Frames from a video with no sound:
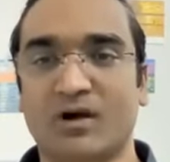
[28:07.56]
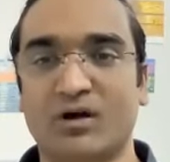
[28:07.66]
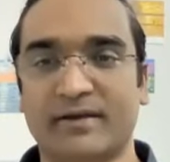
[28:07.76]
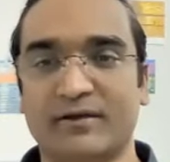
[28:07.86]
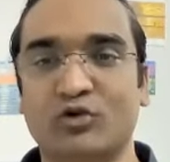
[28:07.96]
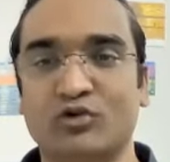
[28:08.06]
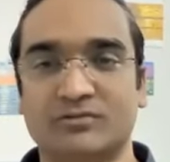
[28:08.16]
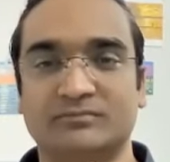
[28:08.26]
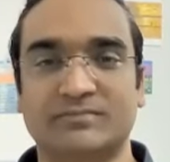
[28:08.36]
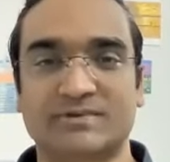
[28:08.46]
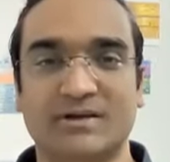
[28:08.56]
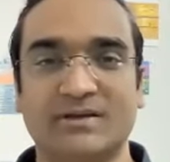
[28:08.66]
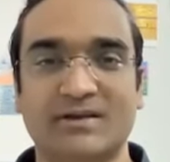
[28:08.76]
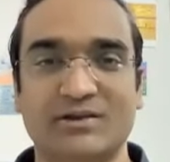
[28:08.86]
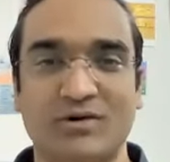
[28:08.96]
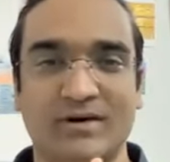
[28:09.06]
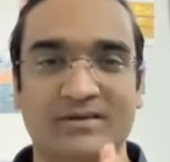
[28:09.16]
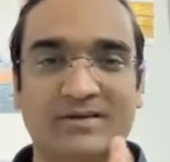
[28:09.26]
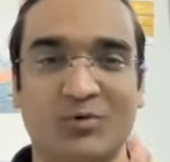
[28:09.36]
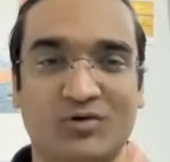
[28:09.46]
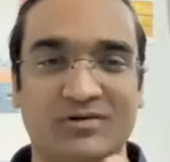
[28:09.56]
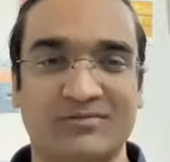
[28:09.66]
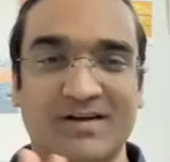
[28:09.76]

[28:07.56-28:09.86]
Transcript: Okay, good. Sangeeta, you have read the book.